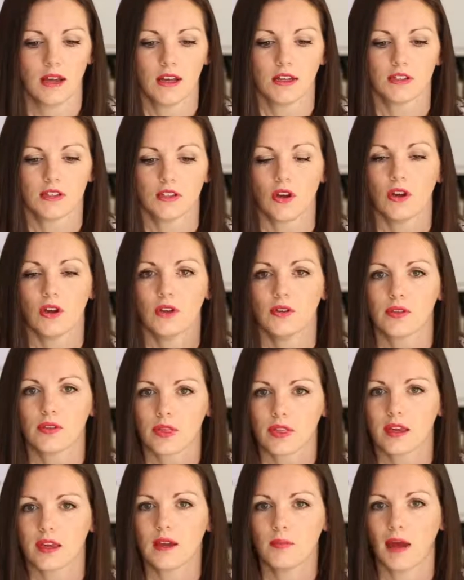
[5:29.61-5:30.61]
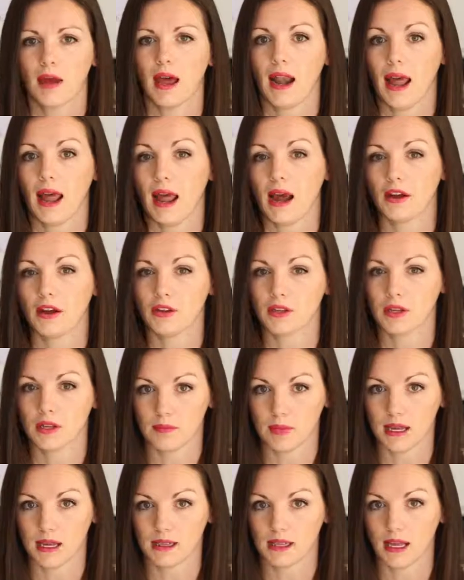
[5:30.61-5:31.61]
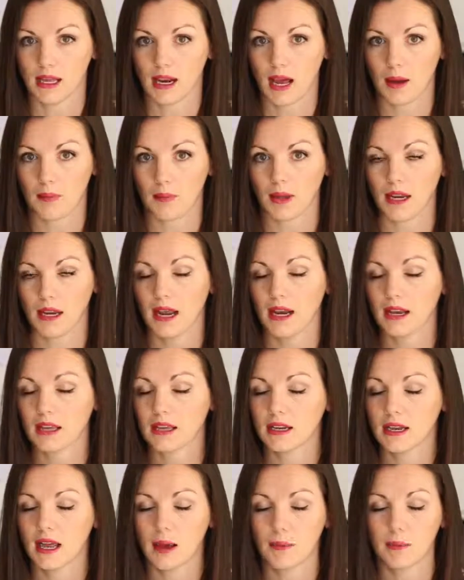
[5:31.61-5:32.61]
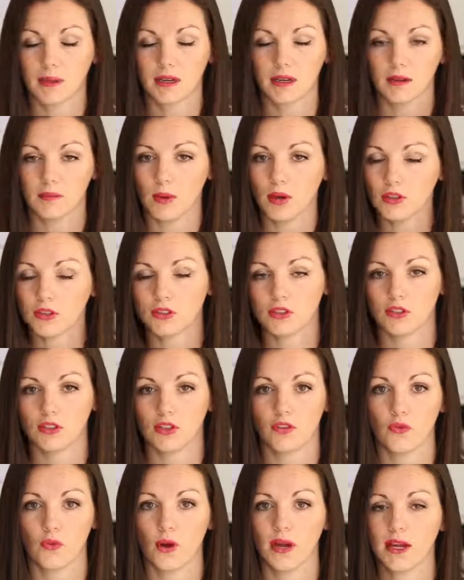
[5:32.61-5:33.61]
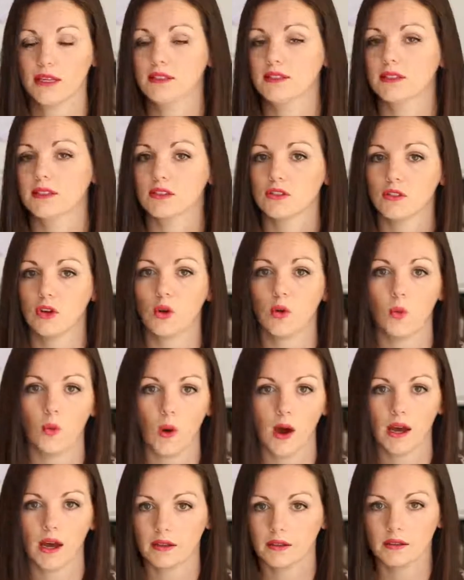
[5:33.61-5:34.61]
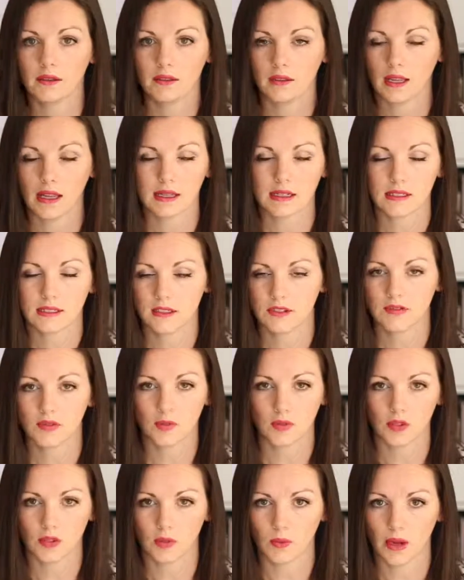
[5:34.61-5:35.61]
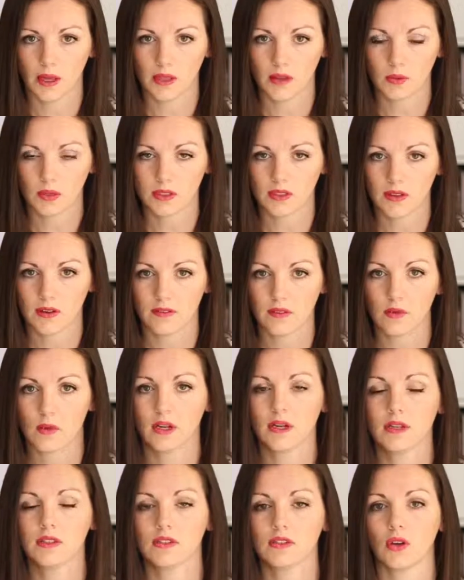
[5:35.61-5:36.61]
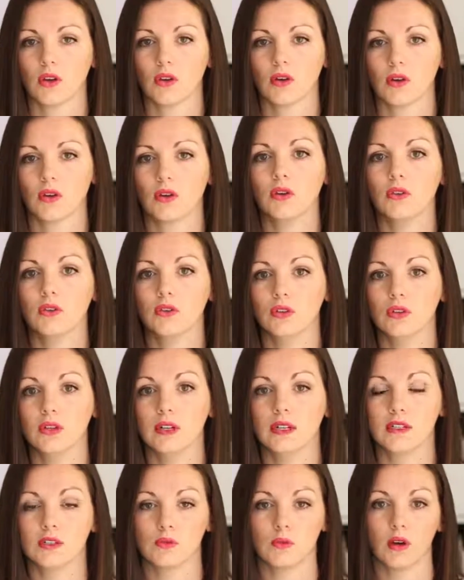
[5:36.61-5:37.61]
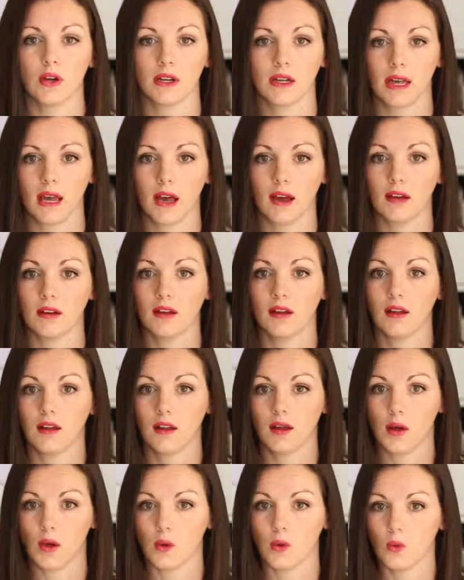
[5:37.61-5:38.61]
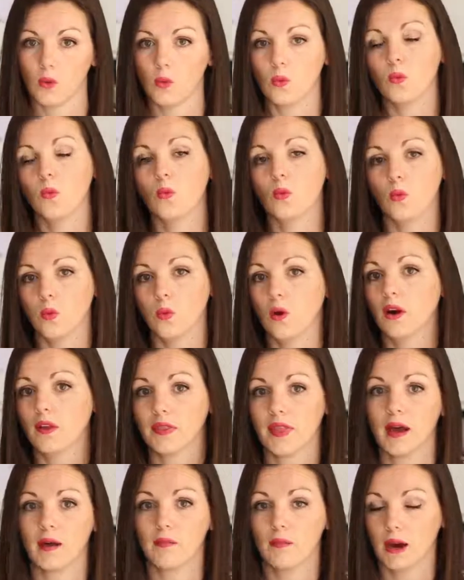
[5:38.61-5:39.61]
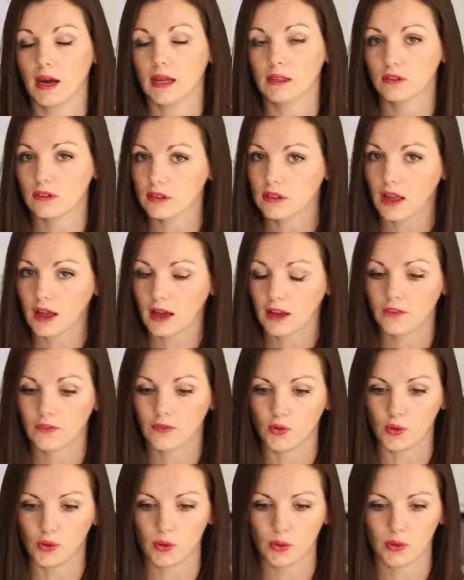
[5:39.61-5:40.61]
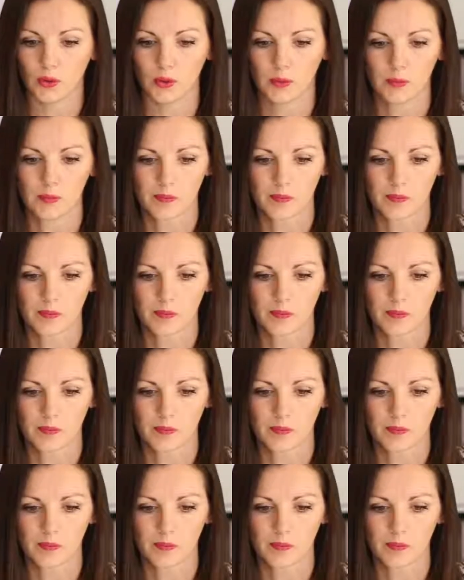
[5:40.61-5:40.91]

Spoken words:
So think about how you can make that happen, and it can happen in a multitude of ways. There's not one like silver bullet way that works for everyone. So you need to work out what that might look like for you.